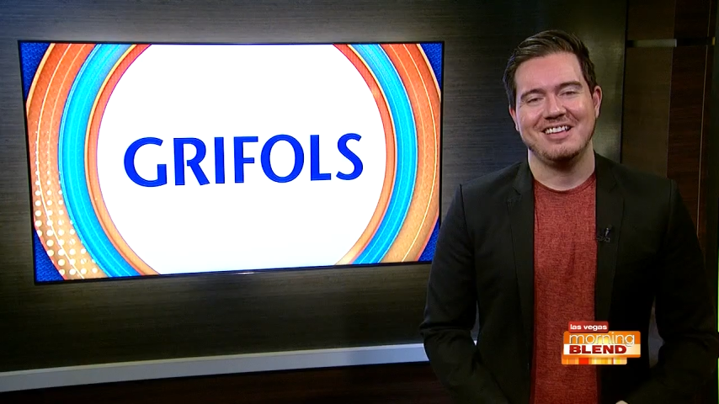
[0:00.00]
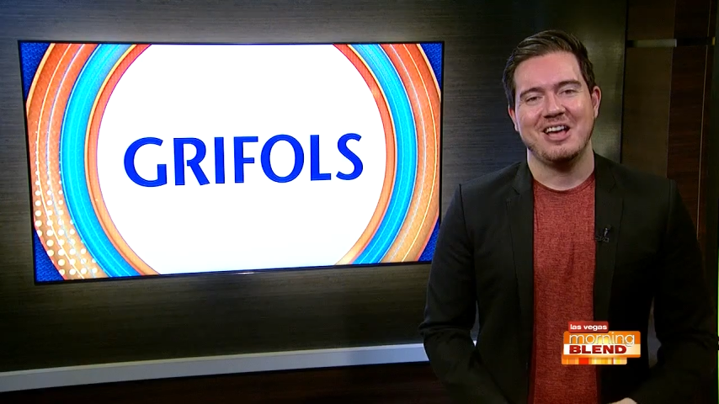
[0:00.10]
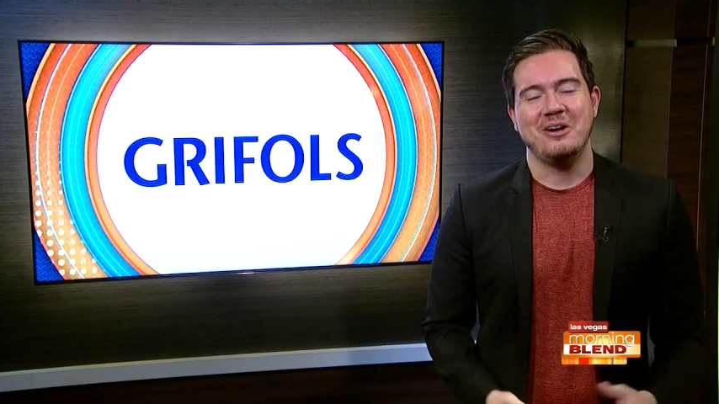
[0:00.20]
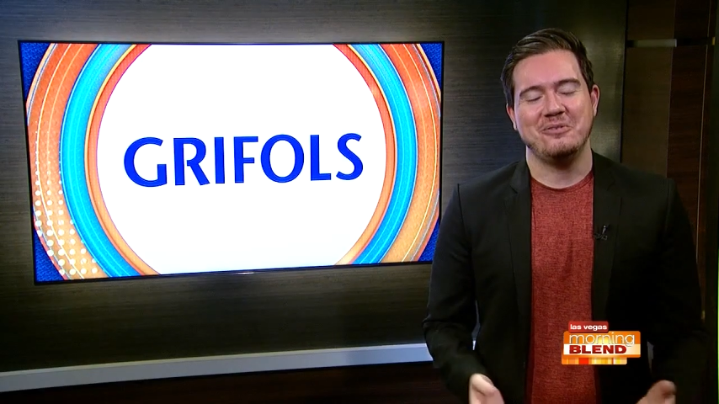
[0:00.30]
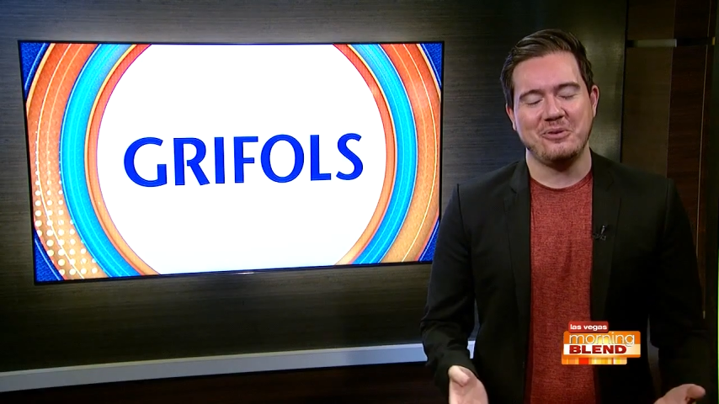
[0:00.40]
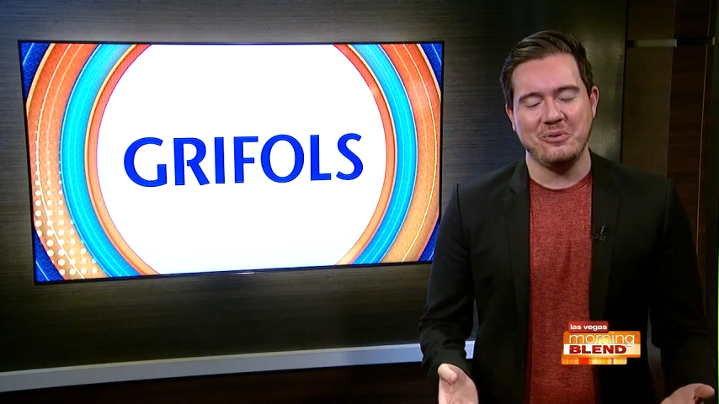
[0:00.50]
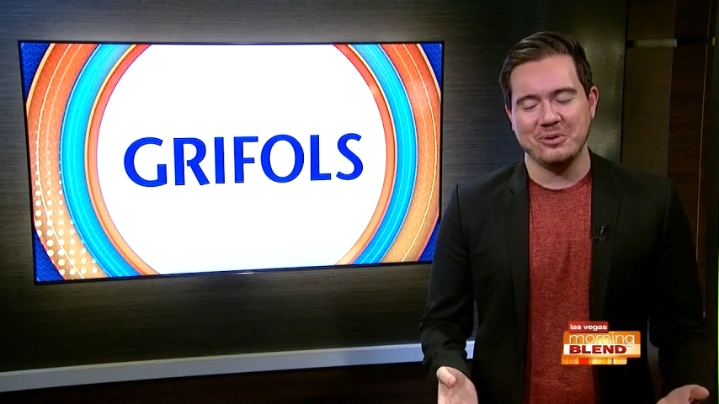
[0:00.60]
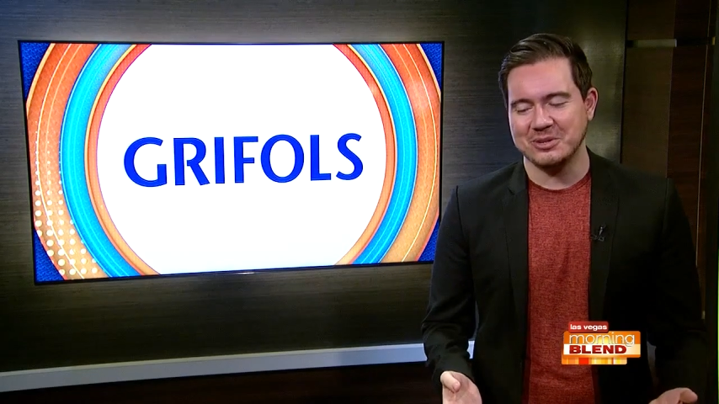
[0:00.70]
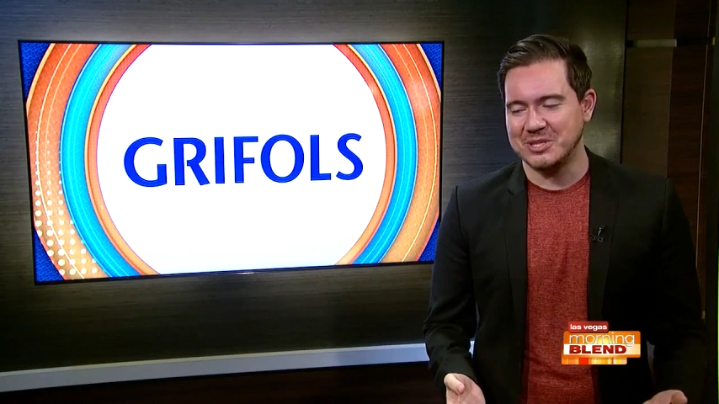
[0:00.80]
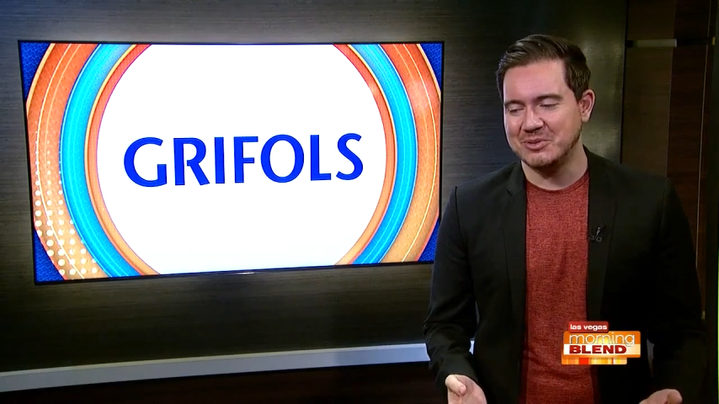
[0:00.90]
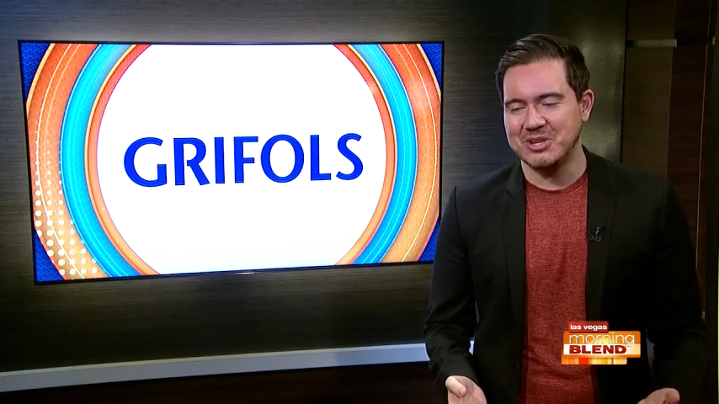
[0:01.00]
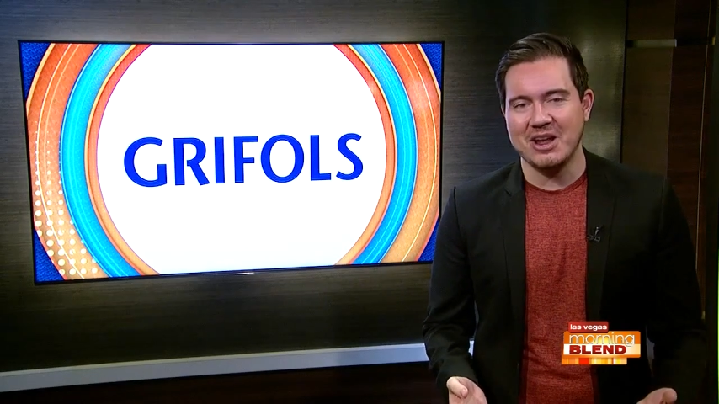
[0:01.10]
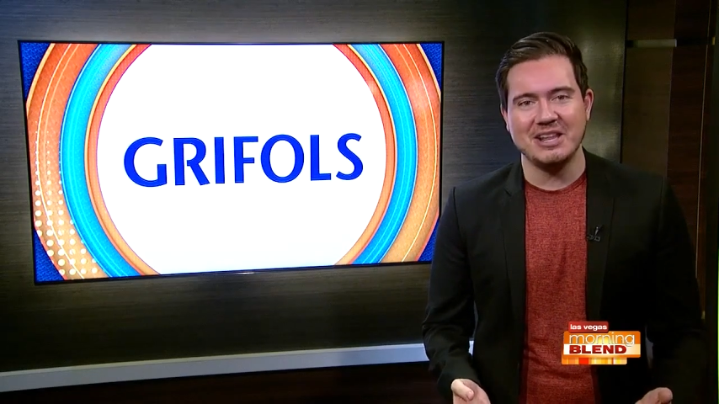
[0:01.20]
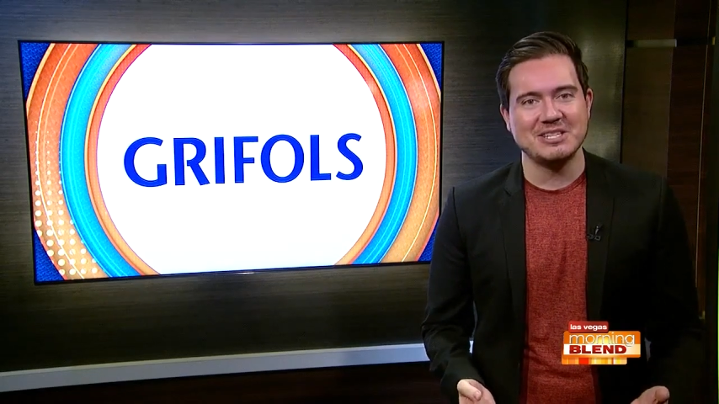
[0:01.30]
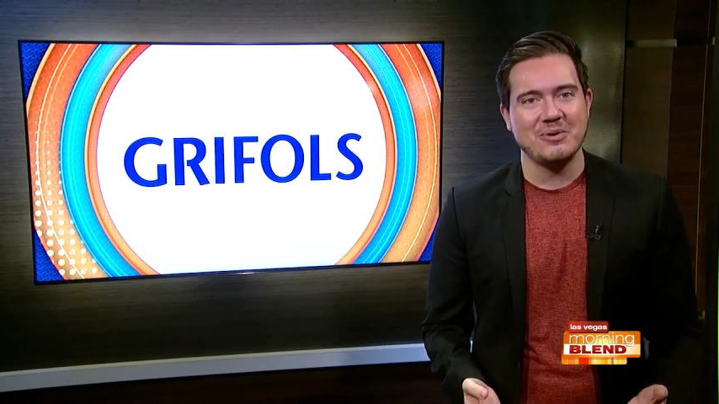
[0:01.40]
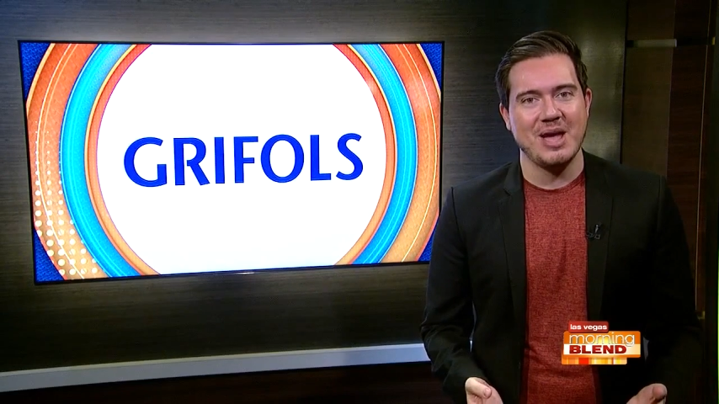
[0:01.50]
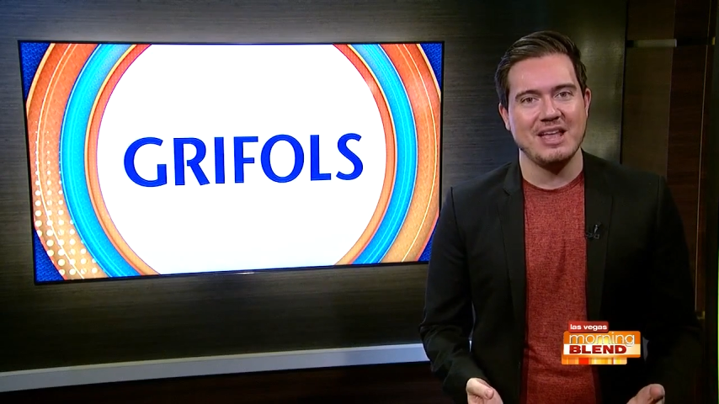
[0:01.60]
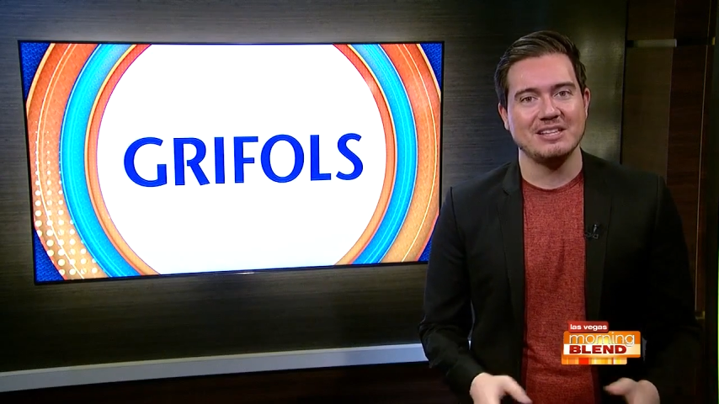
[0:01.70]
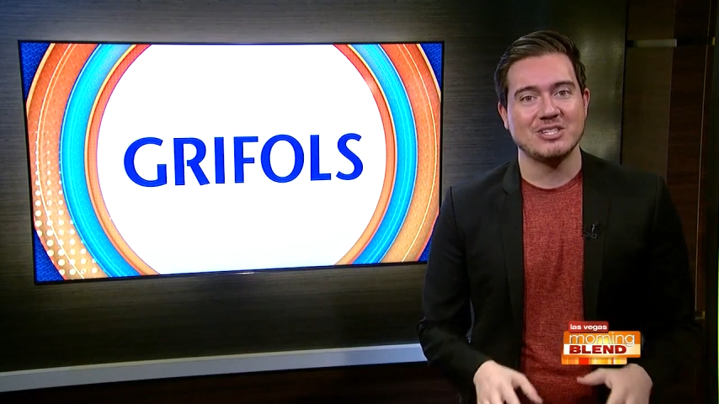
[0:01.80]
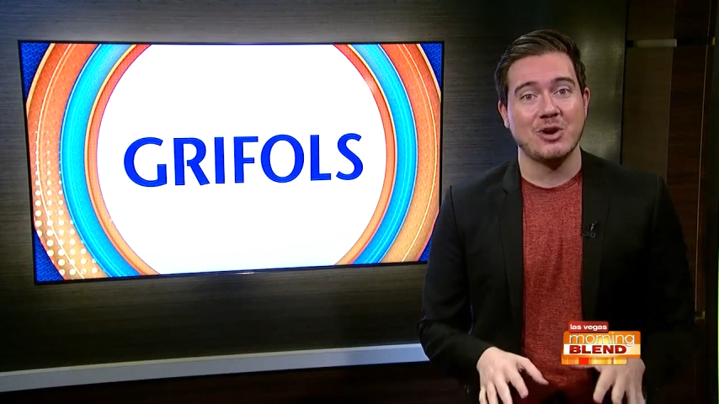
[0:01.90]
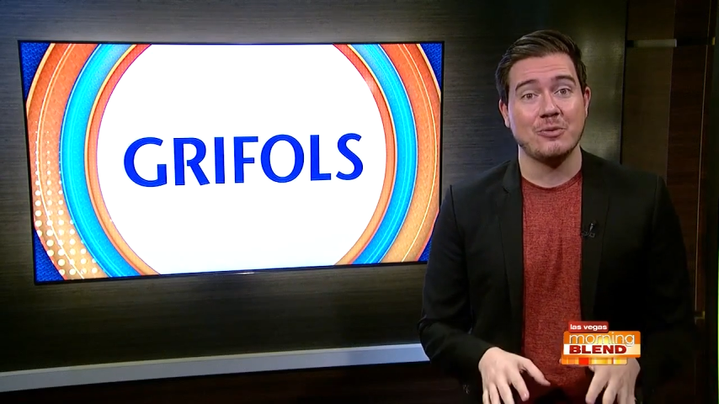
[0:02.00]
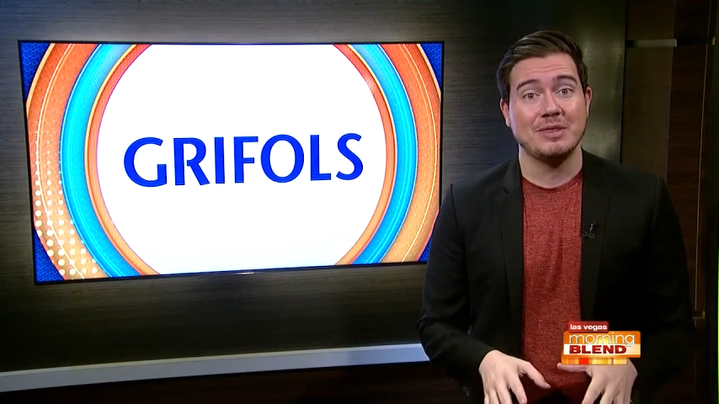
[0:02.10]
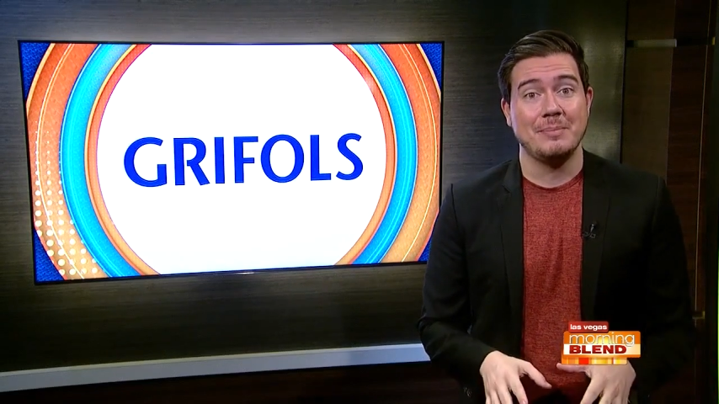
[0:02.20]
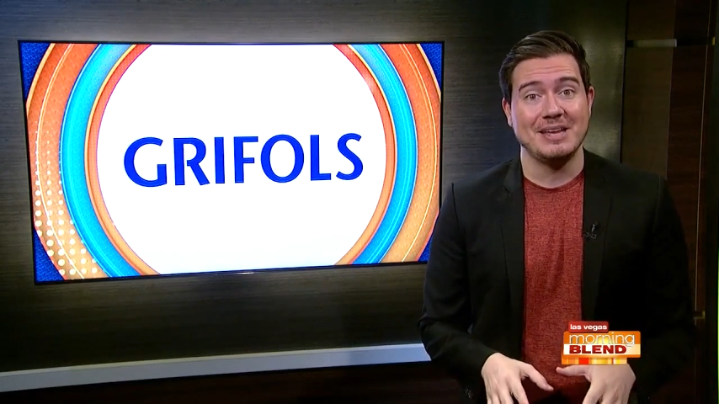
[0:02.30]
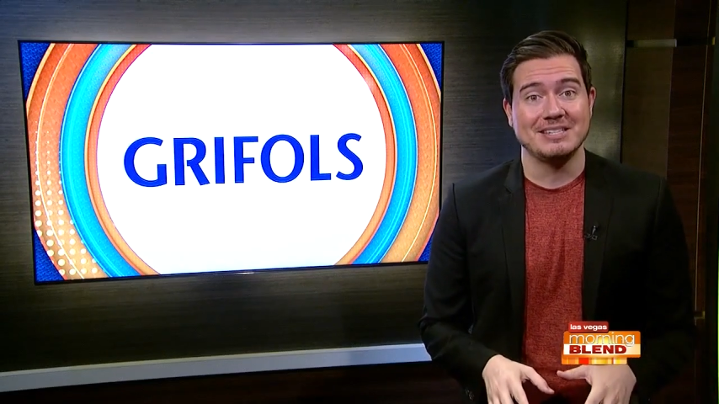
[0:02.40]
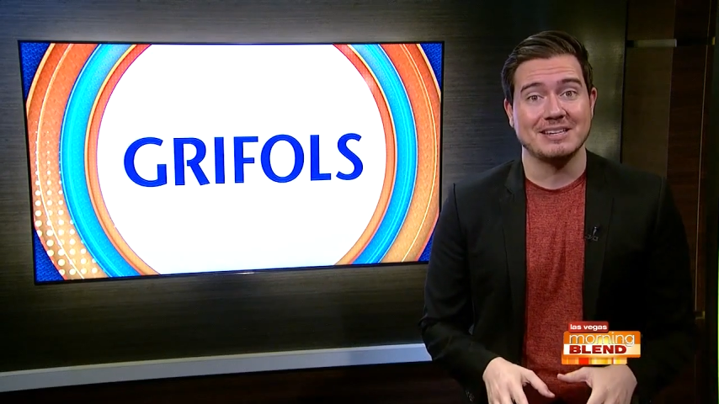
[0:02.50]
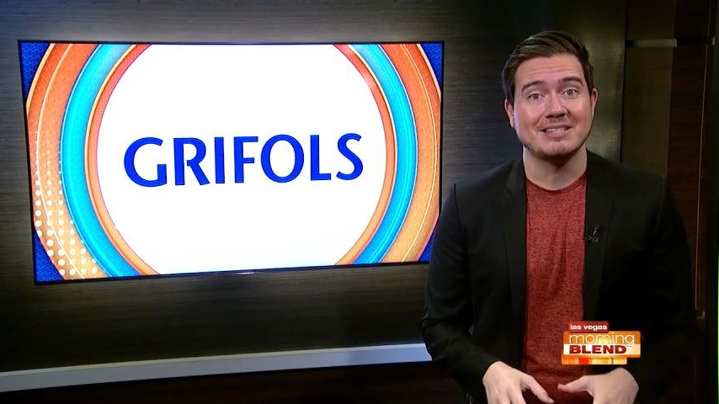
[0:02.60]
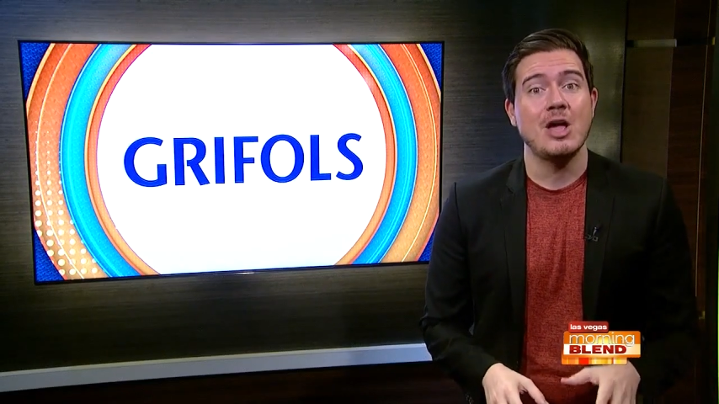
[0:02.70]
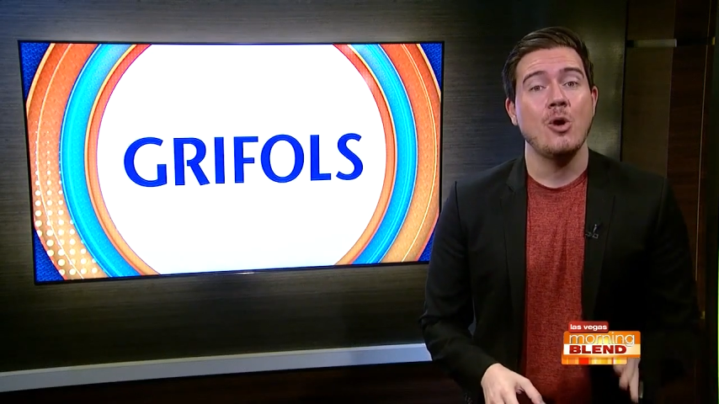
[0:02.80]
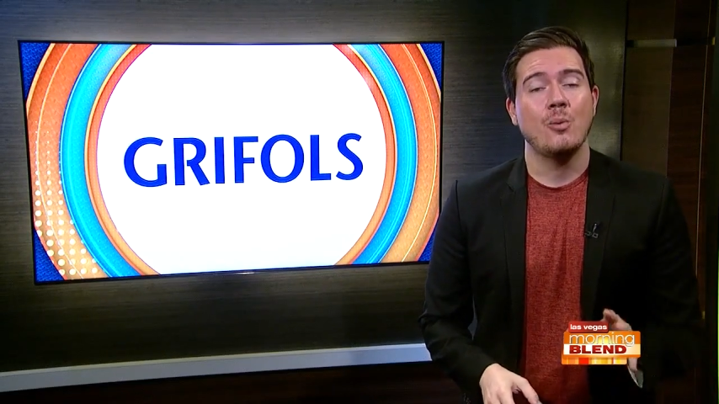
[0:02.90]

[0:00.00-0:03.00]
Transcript: Of course. So, Johnny, let's go ahead and start with the basics.